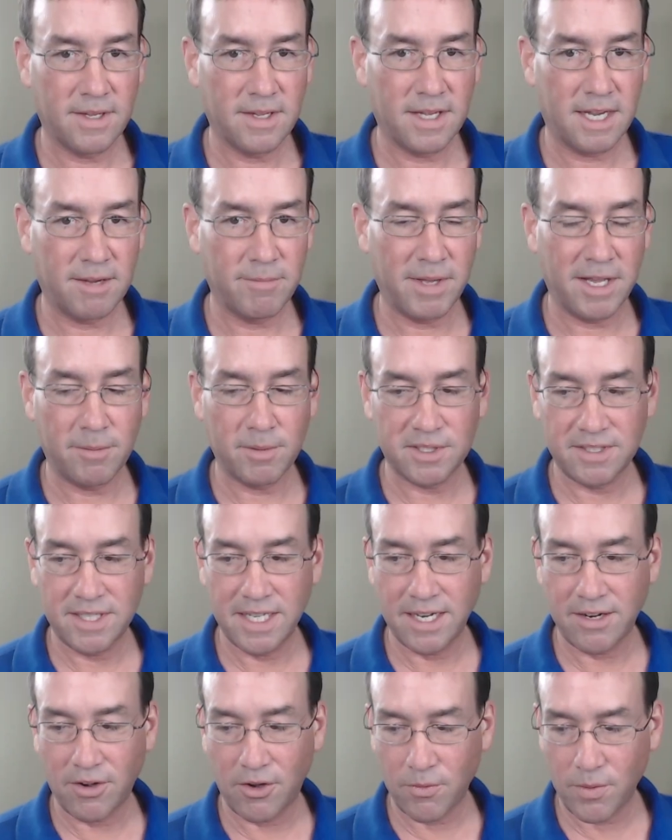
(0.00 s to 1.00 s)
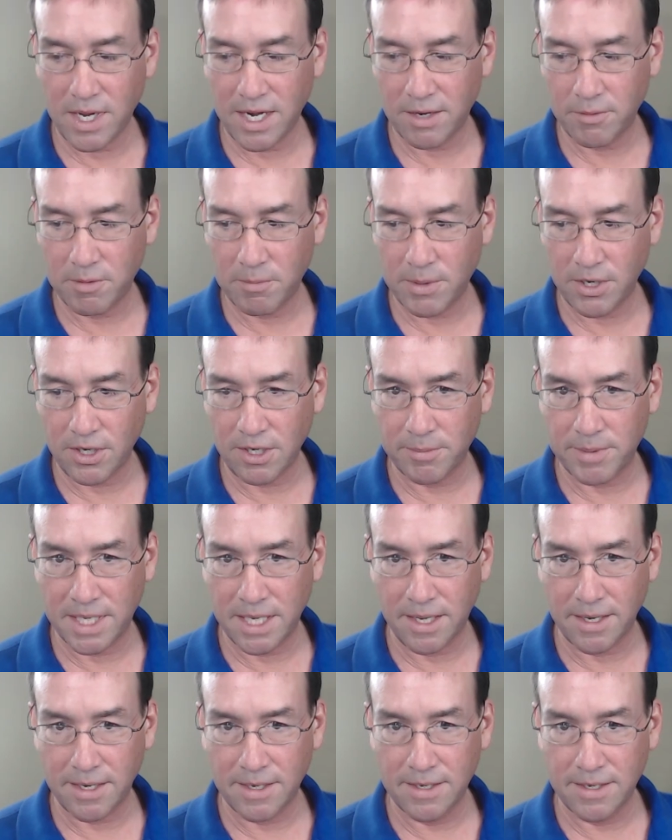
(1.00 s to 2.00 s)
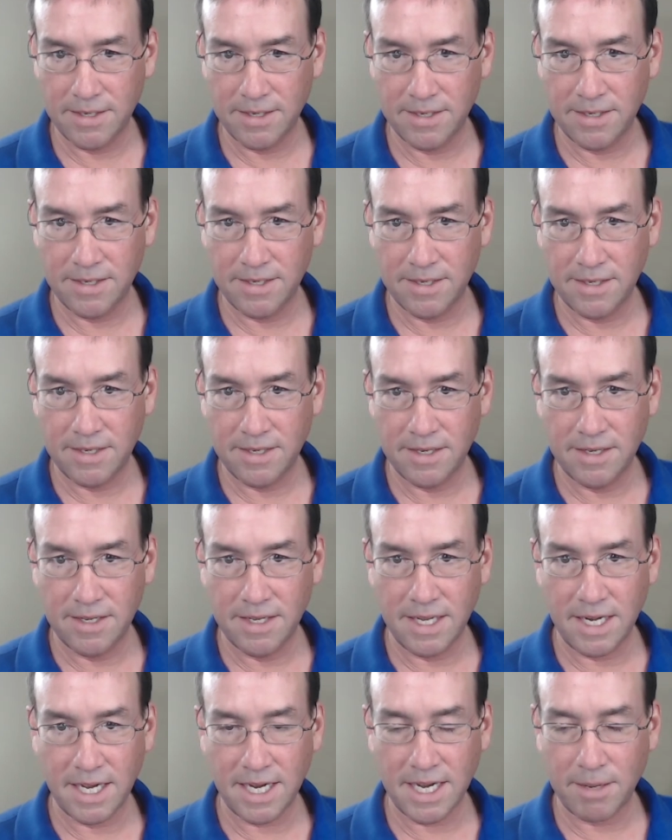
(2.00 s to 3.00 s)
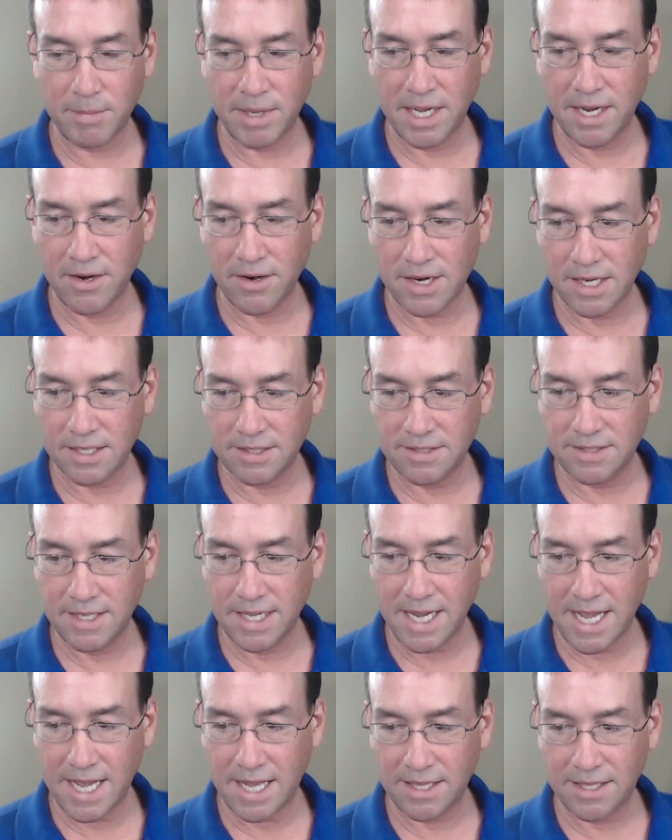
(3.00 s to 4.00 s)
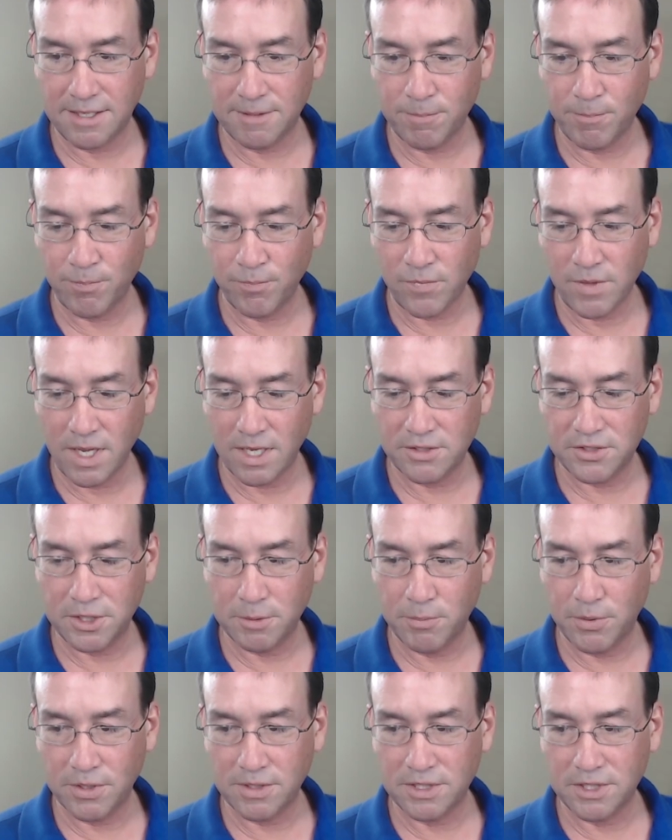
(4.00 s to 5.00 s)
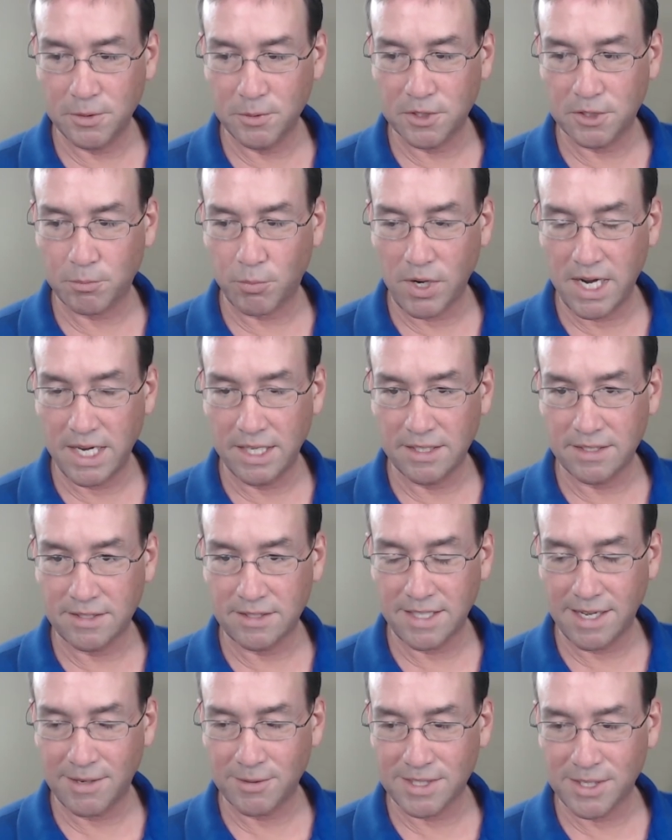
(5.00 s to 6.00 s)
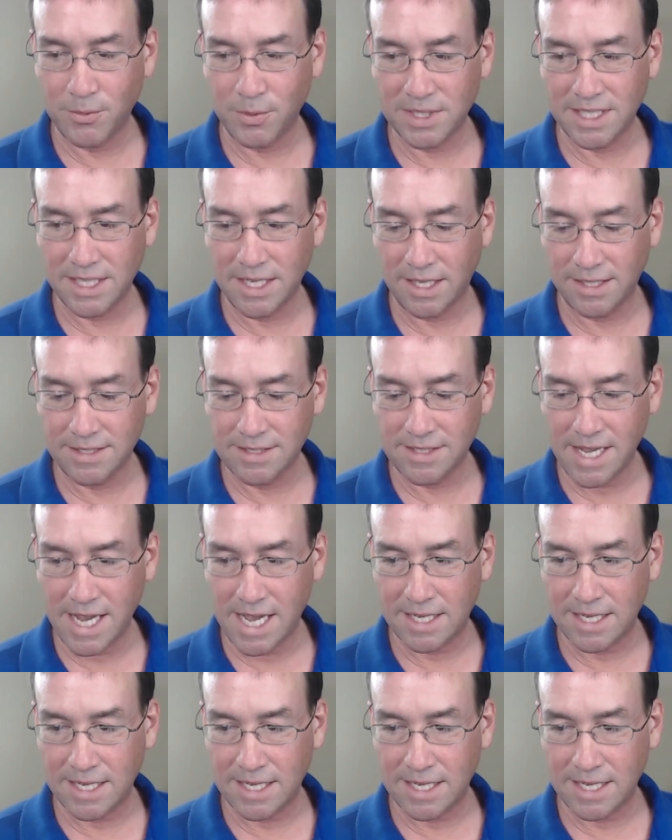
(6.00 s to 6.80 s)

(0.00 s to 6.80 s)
I made a mistake already. We've barely begun. And I got my hair cut today, Alan, and she was spraying this. I was like, what the hell is that?